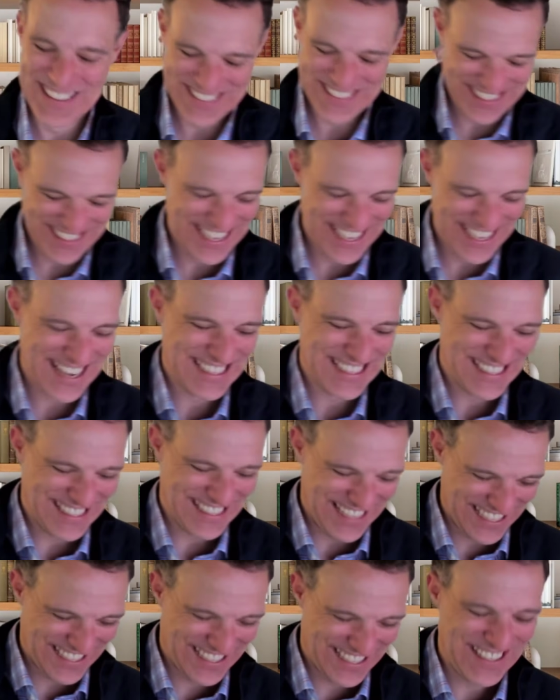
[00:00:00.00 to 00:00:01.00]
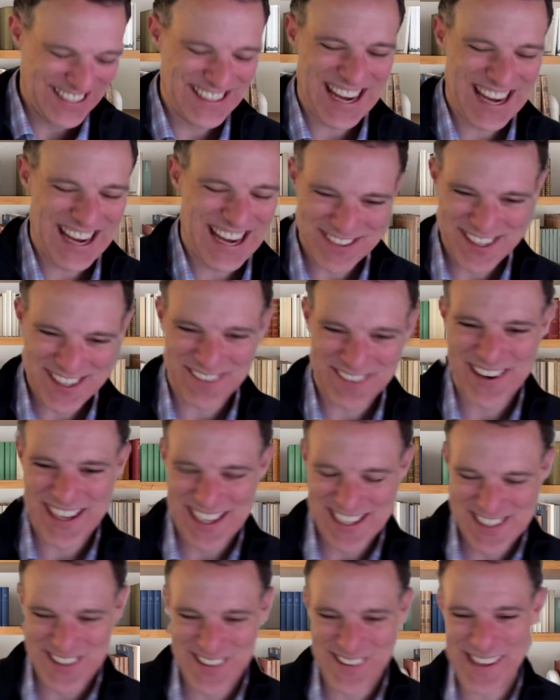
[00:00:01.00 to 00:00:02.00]
Yes, that's good to have somebody
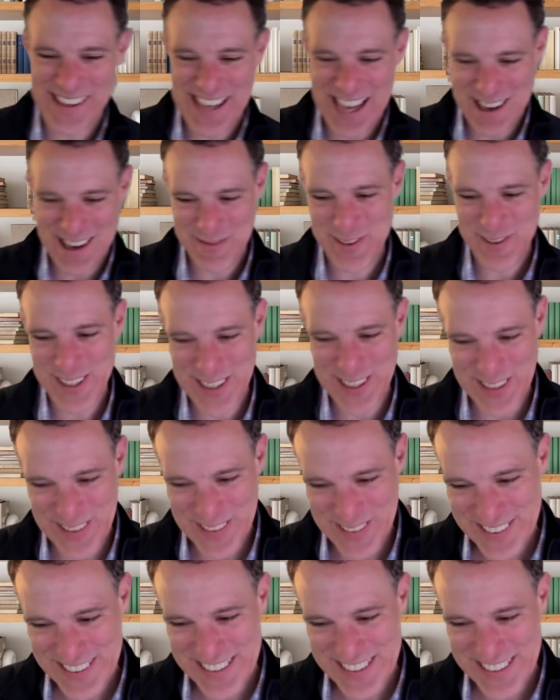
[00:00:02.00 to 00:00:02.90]
that's looking out for you.